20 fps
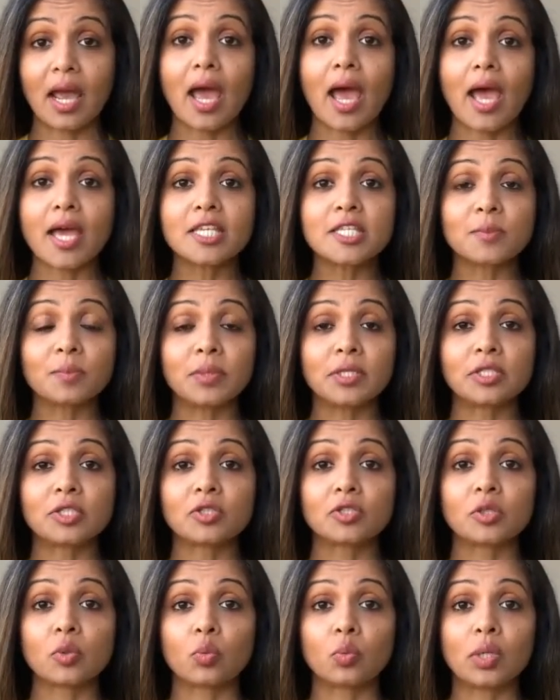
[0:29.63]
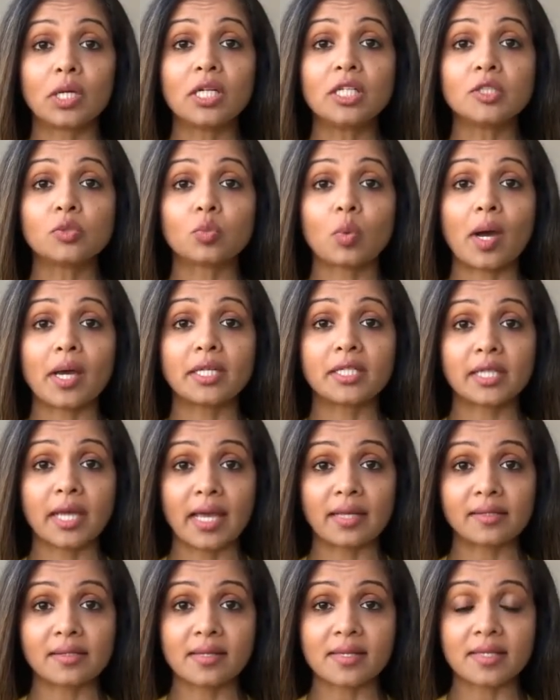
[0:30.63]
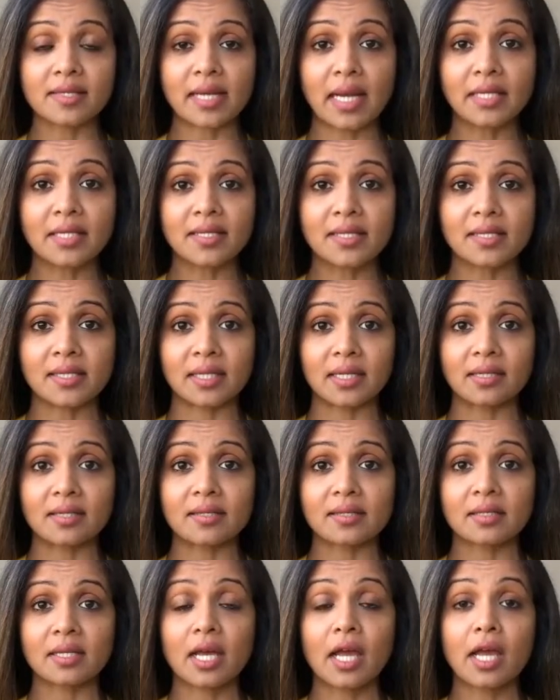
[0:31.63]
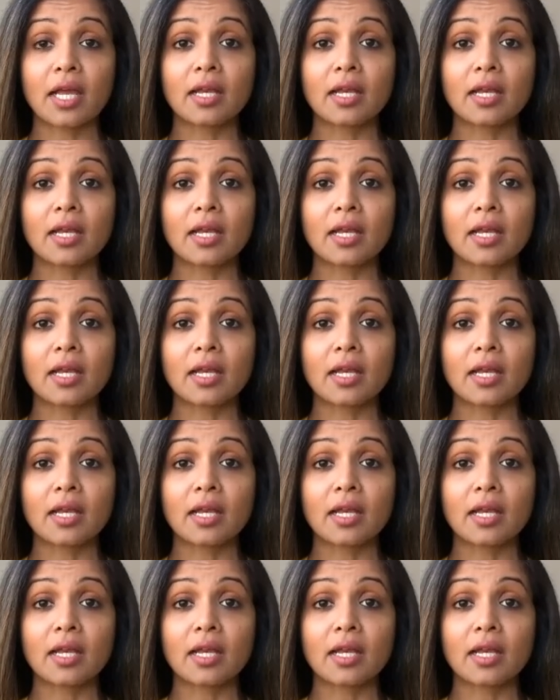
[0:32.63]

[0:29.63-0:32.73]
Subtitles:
As per to the worldwide cancer statistics,